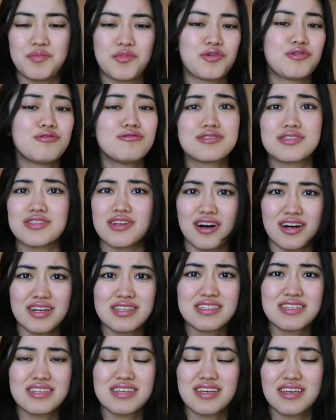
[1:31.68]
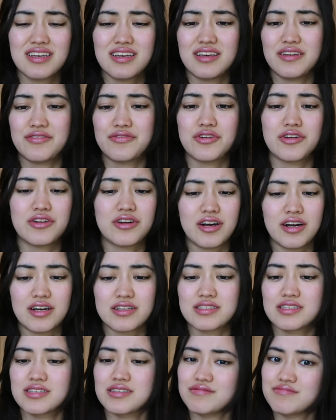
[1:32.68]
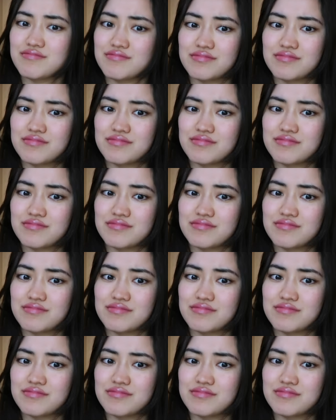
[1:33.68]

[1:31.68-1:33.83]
Who's not? If you're not,